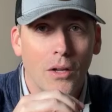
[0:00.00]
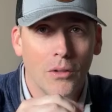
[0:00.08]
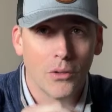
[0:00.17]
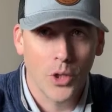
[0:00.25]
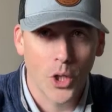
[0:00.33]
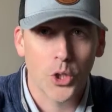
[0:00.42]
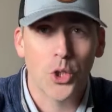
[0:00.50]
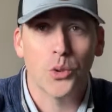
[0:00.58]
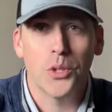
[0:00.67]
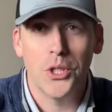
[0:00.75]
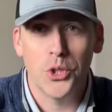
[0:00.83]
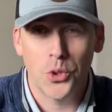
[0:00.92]

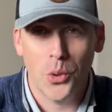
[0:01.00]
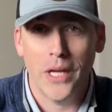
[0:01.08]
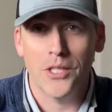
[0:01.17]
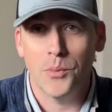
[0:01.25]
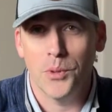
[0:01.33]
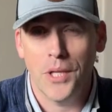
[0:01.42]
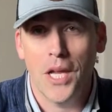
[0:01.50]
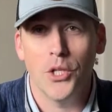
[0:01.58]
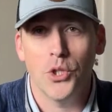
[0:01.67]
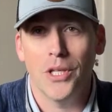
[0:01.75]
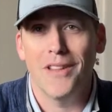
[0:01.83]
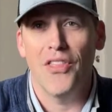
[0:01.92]
Luxury
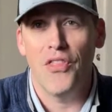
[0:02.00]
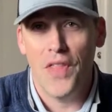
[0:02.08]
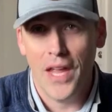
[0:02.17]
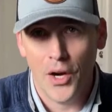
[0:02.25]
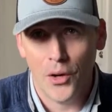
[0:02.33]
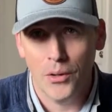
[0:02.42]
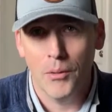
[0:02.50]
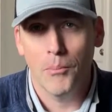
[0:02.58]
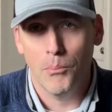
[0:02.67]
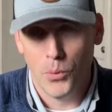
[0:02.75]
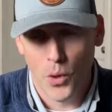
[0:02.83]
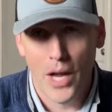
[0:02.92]
transportation there,
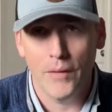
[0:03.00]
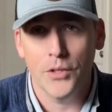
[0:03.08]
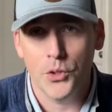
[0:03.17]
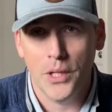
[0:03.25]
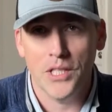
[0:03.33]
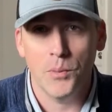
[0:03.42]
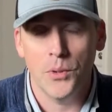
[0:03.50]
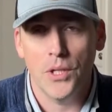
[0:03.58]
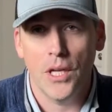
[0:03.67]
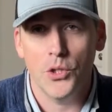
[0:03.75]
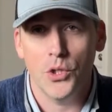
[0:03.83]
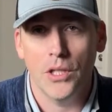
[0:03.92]
private
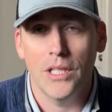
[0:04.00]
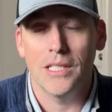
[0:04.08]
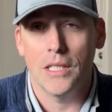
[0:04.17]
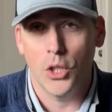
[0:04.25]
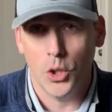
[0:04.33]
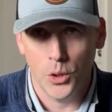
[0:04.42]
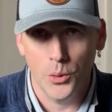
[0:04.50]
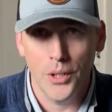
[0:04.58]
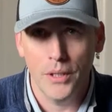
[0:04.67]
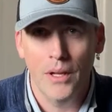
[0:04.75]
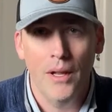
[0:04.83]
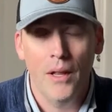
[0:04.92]
transportation is
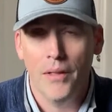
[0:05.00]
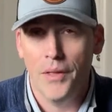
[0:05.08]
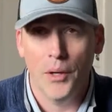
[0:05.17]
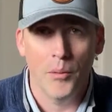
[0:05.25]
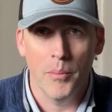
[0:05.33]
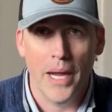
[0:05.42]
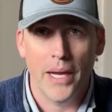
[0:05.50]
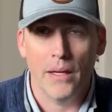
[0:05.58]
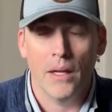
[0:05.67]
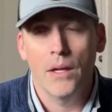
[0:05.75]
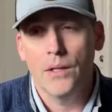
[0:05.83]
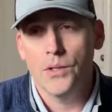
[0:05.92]
included, there and back.
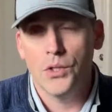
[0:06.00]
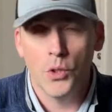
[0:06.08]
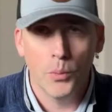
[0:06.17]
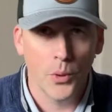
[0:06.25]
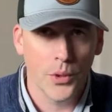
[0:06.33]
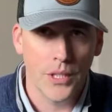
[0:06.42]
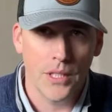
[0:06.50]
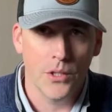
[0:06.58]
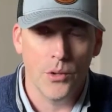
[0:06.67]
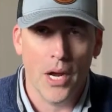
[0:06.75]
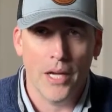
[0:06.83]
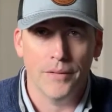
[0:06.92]
Super easy
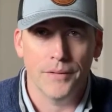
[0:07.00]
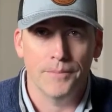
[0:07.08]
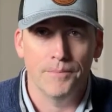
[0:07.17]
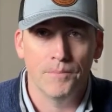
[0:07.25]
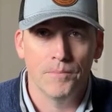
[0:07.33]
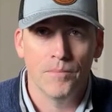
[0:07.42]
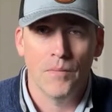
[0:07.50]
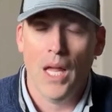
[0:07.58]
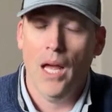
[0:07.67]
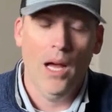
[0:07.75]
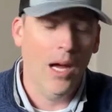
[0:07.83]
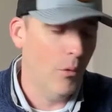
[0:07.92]
drive.
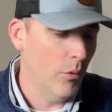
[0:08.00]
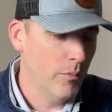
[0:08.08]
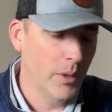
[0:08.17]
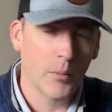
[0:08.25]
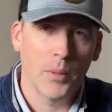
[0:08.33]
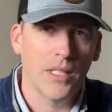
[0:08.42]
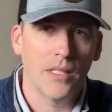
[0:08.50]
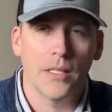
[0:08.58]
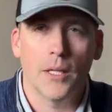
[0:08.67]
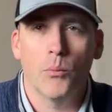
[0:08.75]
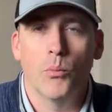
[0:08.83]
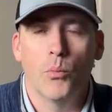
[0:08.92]
We've been to places
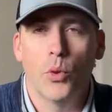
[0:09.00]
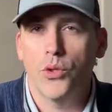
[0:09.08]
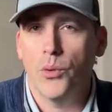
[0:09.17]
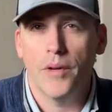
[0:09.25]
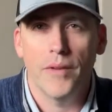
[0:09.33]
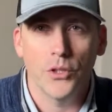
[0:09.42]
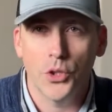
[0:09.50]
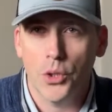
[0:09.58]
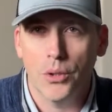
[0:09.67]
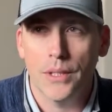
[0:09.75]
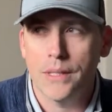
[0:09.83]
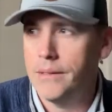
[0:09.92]
like Puerto
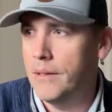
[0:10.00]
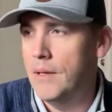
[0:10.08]
Aventuras,